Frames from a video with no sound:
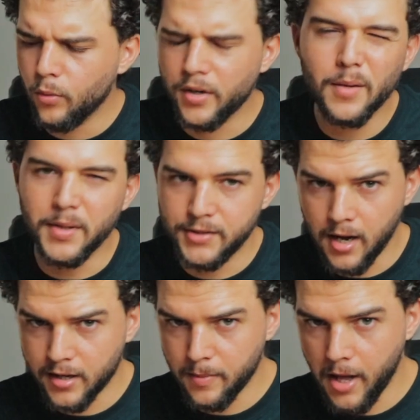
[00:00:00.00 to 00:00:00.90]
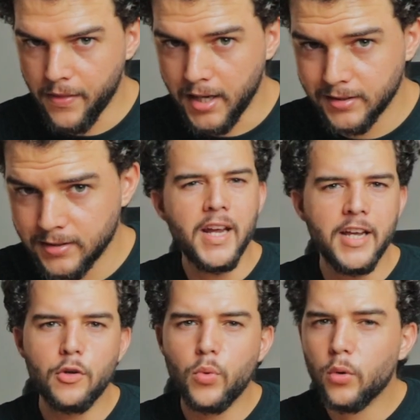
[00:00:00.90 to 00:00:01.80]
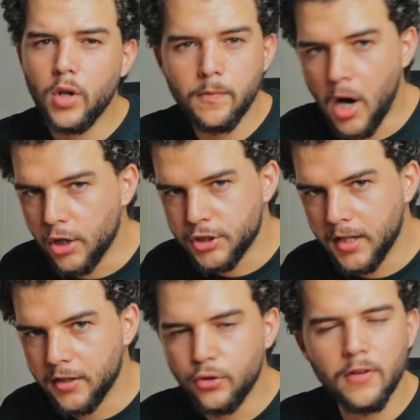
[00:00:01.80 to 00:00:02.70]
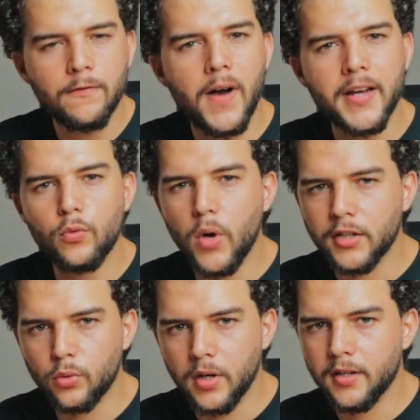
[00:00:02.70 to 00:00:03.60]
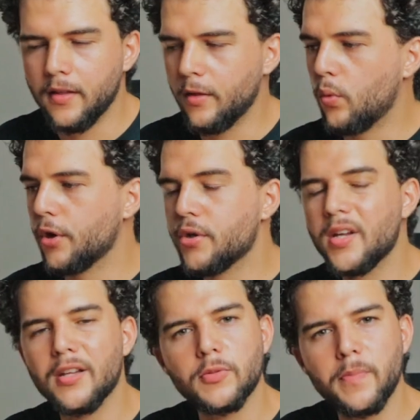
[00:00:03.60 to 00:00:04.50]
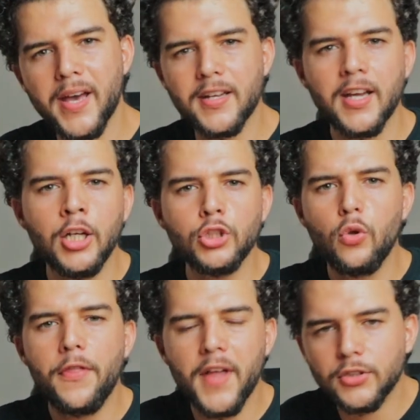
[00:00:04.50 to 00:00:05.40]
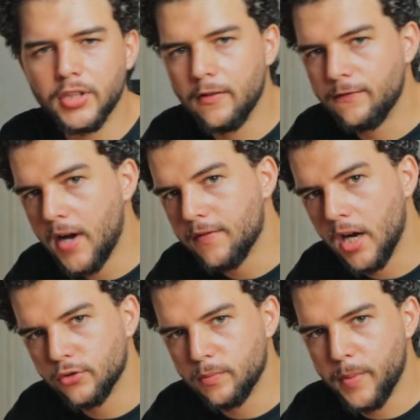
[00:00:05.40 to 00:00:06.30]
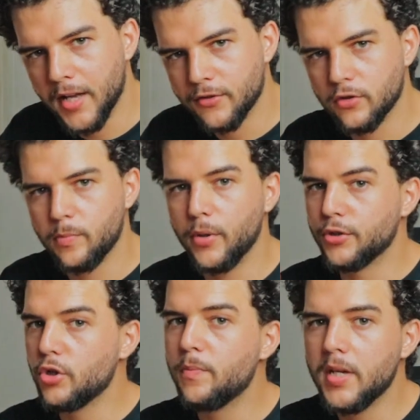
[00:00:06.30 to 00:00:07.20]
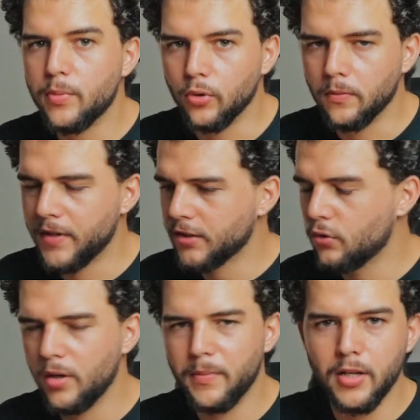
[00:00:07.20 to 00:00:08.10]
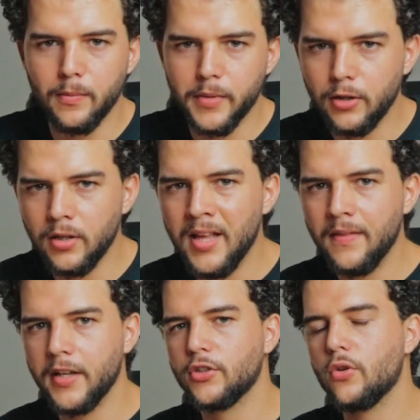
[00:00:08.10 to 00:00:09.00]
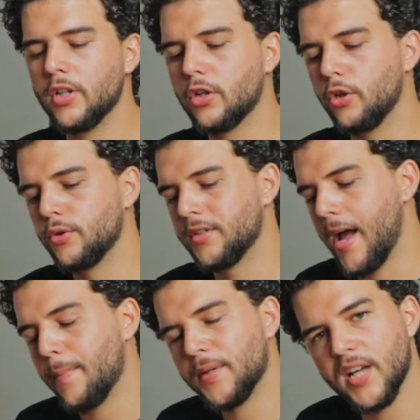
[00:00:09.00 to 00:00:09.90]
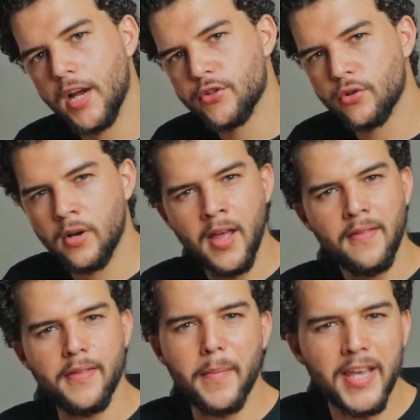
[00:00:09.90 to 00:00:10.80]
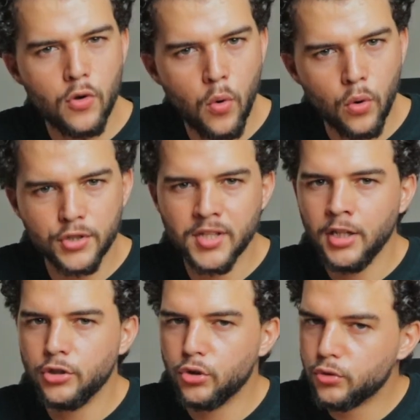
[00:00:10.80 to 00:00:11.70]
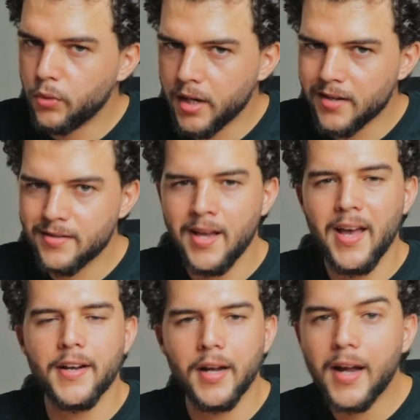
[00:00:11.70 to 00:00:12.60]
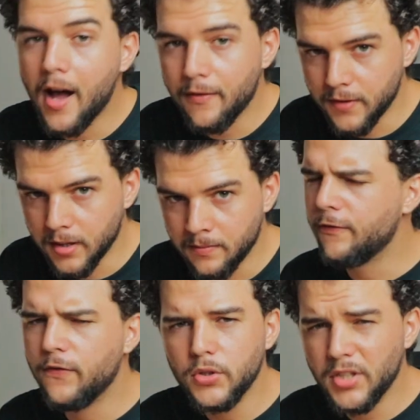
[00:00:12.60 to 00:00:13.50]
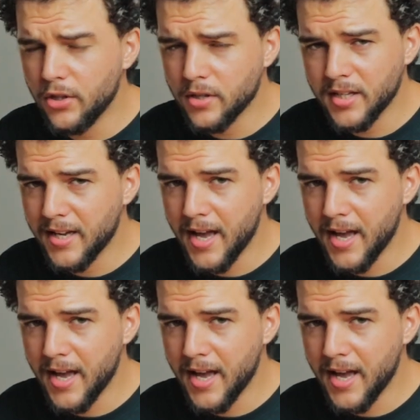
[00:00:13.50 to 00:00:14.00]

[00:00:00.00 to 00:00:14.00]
We're going to be talking about that. In the regular budget, you can find a restaurant where you can spend 2,500 pesos per 2 people. That's going to be a meal that is going to include the appetizer, the main course, 2 drinks, and a coffee. And the food that you're going to